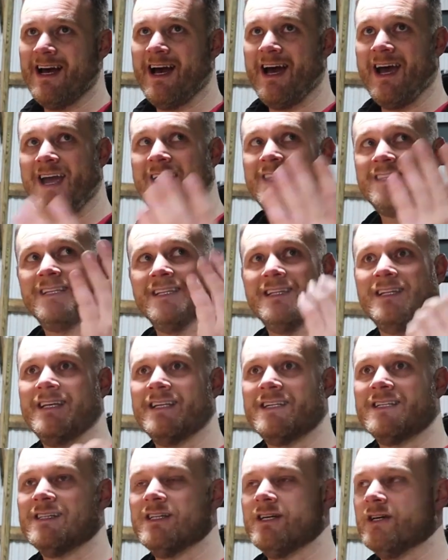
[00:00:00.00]
I had the
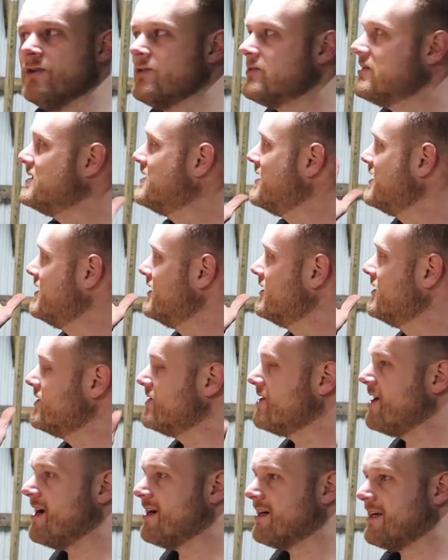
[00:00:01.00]
lid closed since I took the
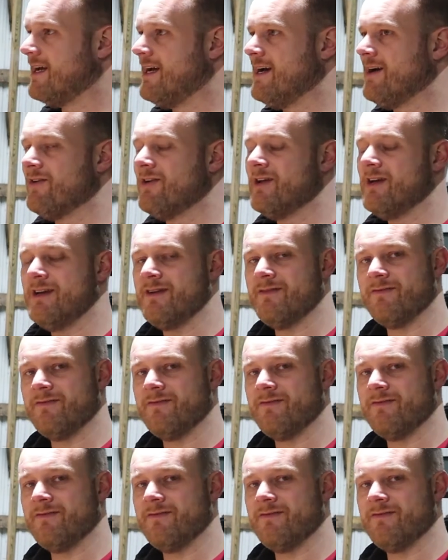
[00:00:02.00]
shock down,